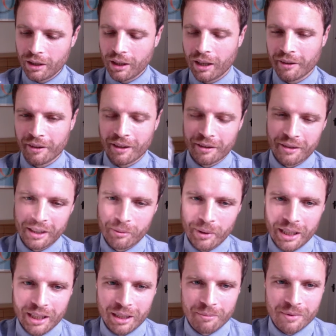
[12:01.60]
I think when
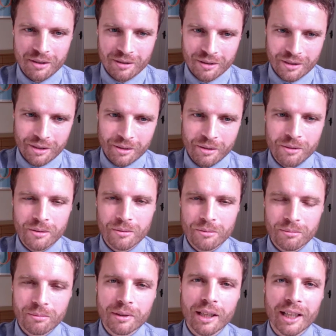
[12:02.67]
it comes to
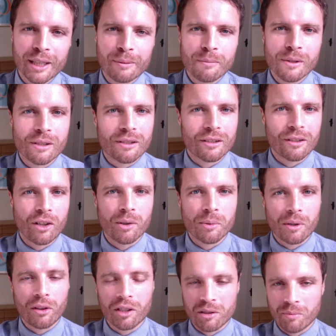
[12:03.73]
games that I
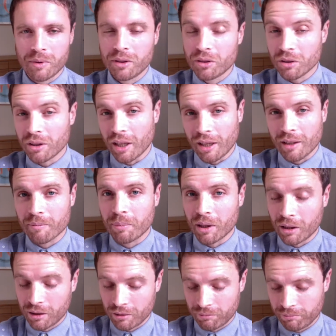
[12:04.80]
would like to be good at, but
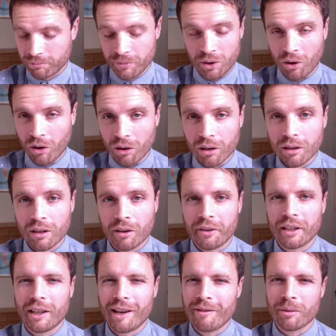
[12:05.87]
not, I
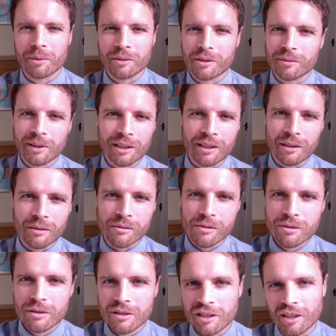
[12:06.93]
think everyone's got one of
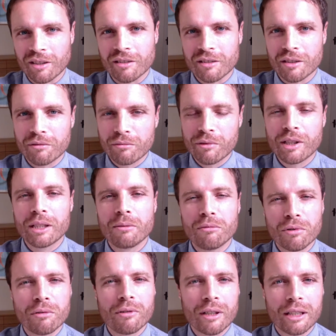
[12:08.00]
those. You really
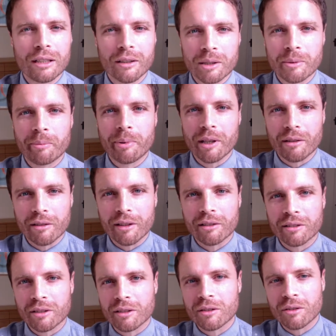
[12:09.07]
would really like to be better at a
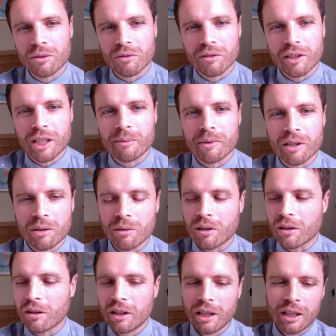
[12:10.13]
certain sort of game than you are.